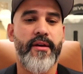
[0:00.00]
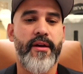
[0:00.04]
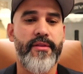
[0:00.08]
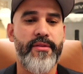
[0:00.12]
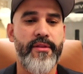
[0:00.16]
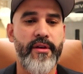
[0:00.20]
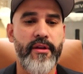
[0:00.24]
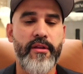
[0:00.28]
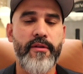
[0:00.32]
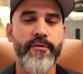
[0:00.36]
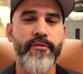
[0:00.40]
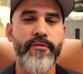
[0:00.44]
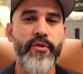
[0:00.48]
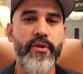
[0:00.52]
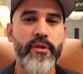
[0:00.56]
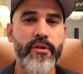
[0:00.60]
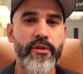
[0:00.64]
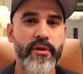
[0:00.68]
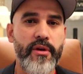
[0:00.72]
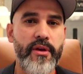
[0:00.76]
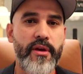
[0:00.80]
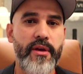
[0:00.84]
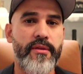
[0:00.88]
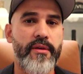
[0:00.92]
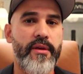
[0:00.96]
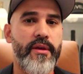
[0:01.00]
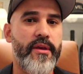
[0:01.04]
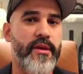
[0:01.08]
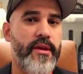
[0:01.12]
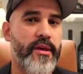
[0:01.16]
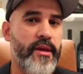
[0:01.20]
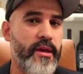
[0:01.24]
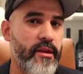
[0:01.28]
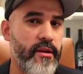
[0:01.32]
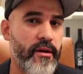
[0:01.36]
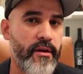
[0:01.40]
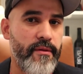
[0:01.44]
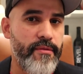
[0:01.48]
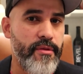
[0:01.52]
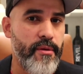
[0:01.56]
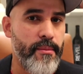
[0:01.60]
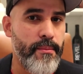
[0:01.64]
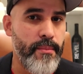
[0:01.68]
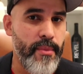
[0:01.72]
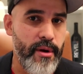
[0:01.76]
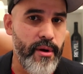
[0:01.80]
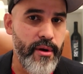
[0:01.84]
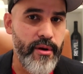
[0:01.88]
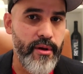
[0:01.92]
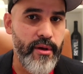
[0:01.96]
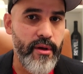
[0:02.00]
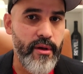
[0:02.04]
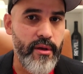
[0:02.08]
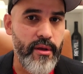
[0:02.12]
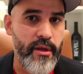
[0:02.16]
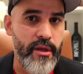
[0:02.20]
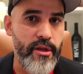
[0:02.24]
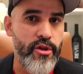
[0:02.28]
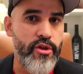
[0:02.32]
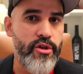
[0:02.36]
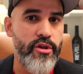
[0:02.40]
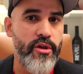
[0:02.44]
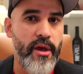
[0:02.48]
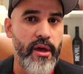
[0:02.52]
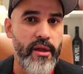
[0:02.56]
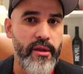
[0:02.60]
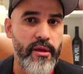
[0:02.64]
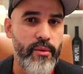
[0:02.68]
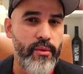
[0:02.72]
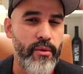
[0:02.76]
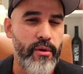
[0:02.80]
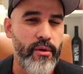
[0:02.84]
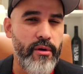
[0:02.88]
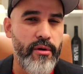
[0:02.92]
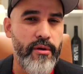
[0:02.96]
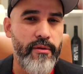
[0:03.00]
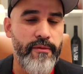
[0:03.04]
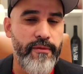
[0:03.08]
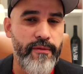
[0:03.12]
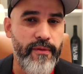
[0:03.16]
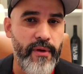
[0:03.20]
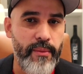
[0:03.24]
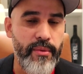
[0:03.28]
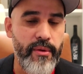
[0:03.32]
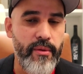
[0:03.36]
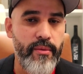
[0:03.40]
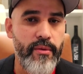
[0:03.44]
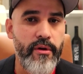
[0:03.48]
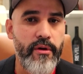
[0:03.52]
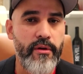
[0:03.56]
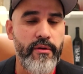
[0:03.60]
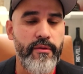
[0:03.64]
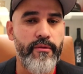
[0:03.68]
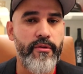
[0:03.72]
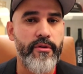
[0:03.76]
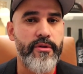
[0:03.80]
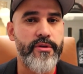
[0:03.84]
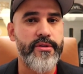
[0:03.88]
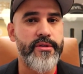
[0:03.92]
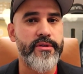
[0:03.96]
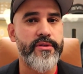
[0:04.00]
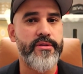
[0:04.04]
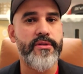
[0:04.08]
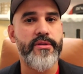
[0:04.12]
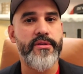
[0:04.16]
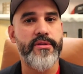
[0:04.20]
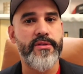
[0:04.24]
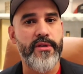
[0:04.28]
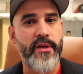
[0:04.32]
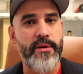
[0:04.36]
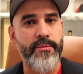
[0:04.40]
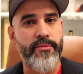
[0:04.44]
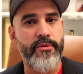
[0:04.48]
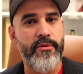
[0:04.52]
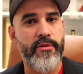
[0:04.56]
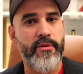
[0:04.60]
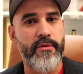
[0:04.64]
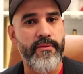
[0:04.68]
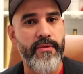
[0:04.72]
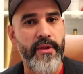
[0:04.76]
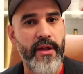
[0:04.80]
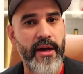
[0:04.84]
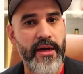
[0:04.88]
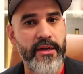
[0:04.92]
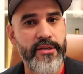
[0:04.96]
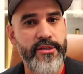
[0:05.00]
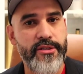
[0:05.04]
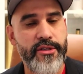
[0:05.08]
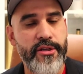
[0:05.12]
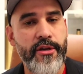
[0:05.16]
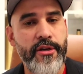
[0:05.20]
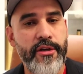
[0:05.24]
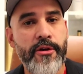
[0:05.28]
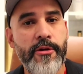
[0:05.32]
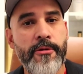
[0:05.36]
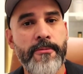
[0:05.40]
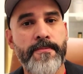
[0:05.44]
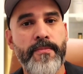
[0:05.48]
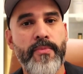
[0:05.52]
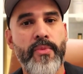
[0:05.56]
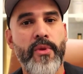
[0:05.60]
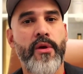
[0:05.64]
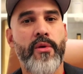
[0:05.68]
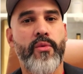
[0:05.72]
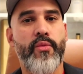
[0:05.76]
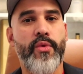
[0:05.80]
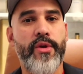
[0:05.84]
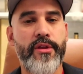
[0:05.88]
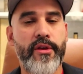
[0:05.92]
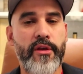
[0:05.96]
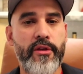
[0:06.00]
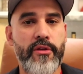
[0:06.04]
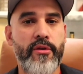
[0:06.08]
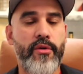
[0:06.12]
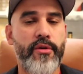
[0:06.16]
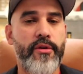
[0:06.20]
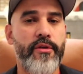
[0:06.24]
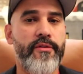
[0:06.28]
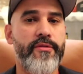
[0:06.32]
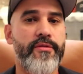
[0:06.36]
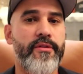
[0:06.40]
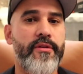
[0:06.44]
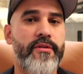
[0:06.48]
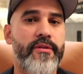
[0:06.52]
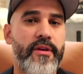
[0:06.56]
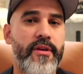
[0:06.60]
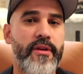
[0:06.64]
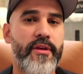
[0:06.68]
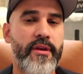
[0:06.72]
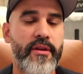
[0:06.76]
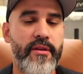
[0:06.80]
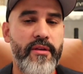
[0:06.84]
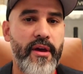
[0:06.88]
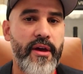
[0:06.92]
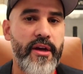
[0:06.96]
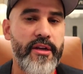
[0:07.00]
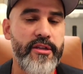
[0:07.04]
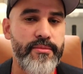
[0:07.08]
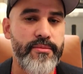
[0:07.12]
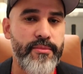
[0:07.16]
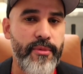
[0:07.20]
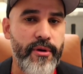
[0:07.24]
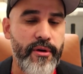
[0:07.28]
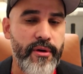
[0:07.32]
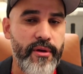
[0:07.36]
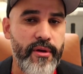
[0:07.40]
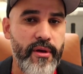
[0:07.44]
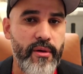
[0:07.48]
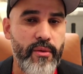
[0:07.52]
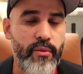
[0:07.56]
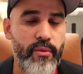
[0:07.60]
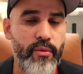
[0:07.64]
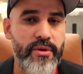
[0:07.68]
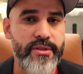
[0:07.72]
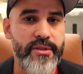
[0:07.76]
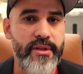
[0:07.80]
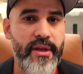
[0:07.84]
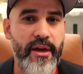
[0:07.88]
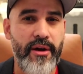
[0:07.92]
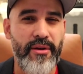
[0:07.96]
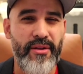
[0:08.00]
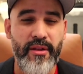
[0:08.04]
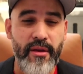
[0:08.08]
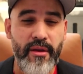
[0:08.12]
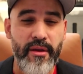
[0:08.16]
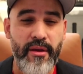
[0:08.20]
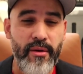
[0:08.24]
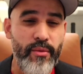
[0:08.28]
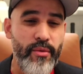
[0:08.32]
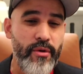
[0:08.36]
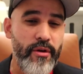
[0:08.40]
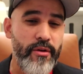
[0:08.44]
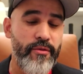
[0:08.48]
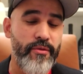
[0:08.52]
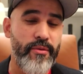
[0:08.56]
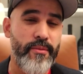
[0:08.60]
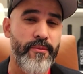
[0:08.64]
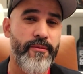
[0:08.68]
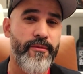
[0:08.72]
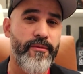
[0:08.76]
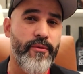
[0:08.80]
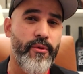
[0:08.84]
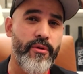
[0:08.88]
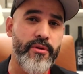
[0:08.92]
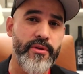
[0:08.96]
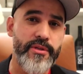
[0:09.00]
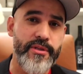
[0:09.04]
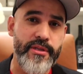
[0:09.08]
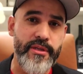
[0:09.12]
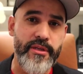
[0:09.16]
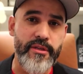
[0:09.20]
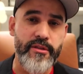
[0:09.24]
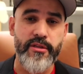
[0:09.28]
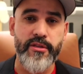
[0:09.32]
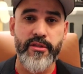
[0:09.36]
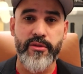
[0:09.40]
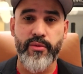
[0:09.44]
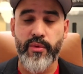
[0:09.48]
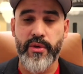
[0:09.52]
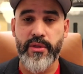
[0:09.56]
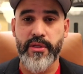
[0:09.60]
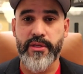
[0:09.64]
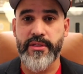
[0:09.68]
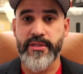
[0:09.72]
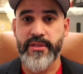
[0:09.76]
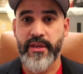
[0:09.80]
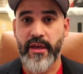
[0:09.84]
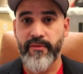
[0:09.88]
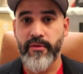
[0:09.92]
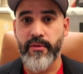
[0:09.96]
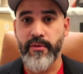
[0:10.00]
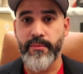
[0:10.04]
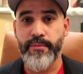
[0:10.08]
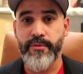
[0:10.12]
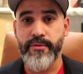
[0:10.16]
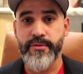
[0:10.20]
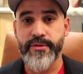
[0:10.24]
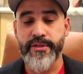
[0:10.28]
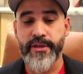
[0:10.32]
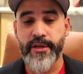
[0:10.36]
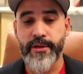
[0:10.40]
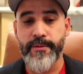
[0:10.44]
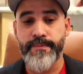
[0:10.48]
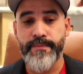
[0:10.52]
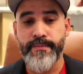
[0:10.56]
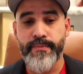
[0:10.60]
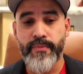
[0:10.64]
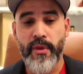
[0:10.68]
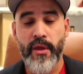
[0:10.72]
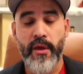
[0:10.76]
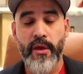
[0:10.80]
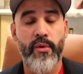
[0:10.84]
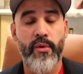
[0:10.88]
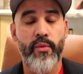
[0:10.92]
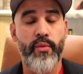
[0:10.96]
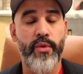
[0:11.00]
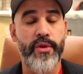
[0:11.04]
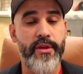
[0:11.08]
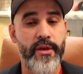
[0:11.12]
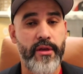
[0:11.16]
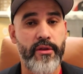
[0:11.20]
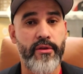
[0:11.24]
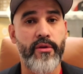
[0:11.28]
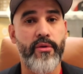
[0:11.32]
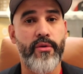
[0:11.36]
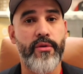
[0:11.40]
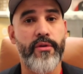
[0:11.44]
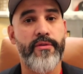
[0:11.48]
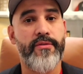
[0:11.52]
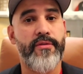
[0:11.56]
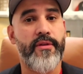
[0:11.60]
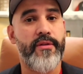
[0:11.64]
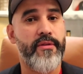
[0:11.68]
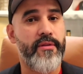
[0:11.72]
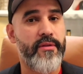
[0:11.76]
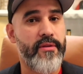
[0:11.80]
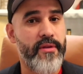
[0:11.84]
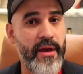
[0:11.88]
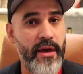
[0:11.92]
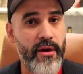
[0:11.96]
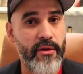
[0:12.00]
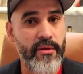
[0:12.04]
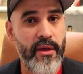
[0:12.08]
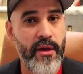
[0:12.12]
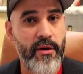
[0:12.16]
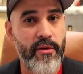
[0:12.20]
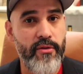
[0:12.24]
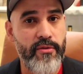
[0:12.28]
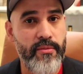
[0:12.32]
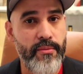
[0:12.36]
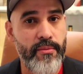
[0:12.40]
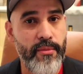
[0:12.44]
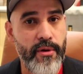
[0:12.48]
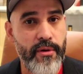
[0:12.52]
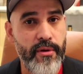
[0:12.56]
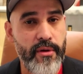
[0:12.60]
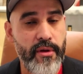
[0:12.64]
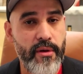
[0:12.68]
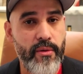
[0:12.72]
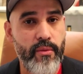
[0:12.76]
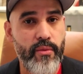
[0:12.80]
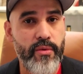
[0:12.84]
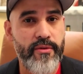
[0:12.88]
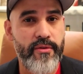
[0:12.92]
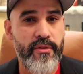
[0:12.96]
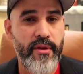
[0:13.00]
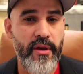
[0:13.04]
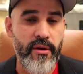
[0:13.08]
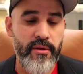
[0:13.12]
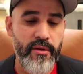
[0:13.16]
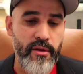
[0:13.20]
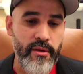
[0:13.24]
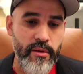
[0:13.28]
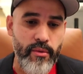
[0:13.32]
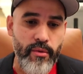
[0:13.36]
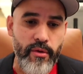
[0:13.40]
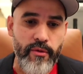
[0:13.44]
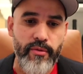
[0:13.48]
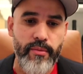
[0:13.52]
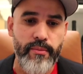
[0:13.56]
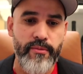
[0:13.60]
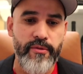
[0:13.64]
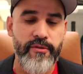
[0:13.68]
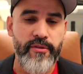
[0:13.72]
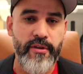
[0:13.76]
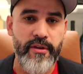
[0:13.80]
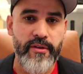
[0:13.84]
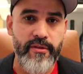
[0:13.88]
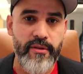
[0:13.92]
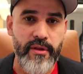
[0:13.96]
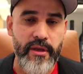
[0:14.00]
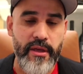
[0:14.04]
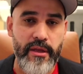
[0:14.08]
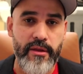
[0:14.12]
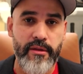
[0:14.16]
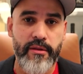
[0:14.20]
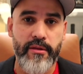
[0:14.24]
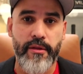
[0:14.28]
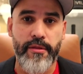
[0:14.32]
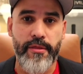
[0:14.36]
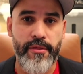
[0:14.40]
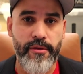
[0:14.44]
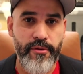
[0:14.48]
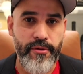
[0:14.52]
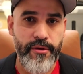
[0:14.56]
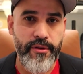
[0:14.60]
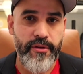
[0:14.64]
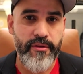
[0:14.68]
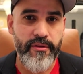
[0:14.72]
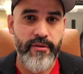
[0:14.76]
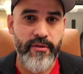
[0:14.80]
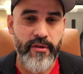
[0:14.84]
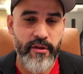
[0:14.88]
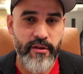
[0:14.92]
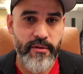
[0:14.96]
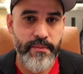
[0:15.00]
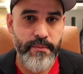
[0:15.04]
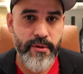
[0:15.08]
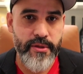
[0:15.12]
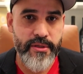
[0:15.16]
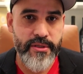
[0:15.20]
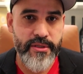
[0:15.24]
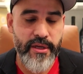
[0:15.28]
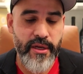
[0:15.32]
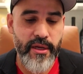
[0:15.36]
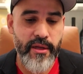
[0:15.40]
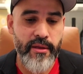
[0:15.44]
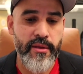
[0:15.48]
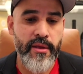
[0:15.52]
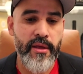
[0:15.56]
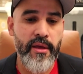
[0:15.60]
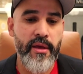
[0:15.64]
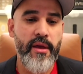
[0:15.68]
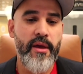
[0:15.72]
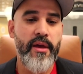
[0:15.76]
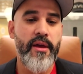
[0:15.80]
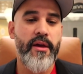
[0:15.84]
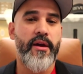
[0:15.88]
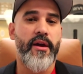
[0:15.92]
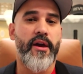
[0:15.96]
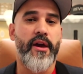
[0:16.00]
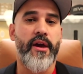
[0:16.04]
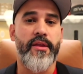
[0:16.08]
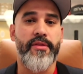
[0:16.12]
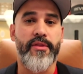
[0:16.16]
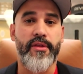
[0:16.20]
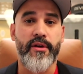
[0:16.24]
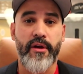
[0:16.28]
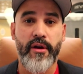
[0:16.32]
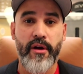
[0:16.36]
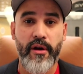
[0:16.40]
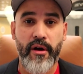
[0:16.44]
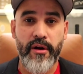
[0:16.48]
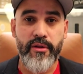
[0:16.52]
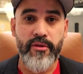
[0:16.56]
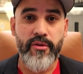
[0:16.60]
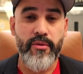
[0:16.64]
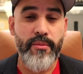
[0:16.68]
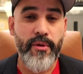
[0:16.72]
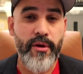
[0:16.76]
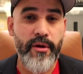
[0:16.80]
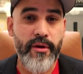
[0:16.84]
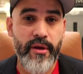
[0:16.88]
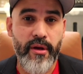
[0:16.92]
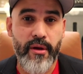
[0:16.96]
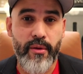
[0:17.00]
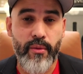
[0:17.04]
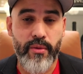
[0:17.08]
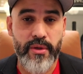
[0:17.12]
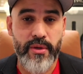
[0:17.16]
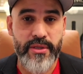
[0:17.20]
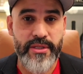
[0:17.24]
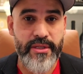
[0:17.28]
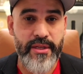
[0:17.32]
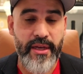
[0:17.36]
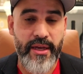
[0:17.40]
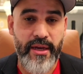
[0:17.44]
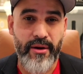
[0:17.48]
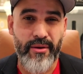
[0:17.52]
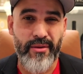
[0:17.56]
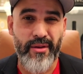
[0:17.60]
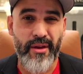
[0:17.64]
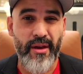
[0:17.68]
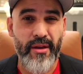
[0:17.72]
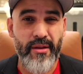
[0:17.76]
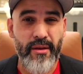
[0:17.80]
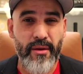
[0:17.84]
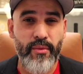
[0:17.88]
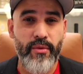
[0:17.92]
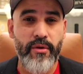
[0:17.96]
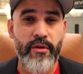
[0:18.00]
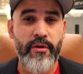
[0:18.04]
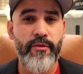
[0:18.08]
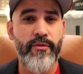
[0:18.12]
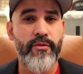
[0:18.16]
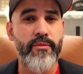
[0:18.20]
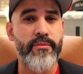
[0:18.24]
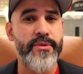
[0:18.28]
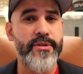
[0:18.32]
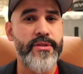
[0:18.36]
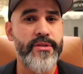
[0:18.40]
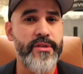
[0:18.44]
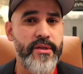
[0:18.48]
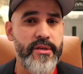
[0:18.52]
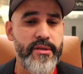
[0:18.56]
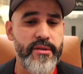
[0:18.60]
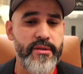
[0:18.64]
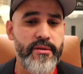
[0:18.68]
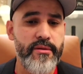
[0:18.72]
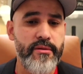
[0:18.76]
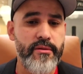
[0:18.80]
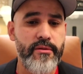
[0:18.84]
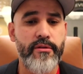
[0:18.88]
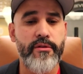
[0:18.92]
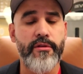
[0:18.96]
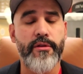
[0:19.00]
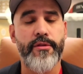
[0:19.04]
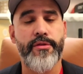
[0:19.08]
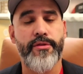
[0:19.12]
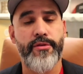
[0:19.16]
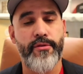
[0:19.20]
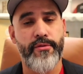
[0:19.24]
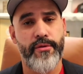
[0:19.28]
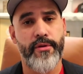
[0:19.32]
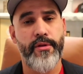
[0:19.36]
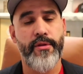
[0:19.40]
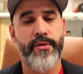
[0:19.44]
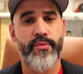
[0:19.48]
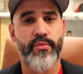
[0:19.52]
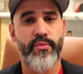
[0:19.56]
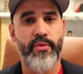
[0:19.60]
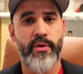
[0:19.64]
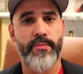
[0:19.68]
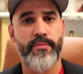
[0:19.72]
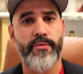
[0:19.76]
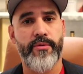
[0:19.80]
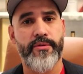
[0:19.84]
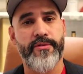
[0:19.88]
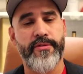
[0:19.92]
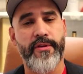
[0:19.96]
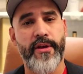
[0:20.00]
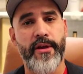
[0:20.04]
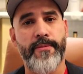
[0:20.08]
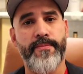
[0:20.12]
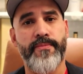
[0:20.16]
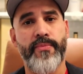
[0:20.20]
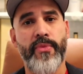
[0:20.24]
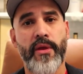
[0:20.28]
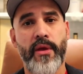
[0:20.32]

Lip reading: And then if we look at the heat of the market in January and February versus December of last year, we did notice the detached market was down anywhere from 14 to 27%. We did notice that the townhouse market was down anywhere from 16 to 36%. And the condo market was down anywhere from 6 to 33%.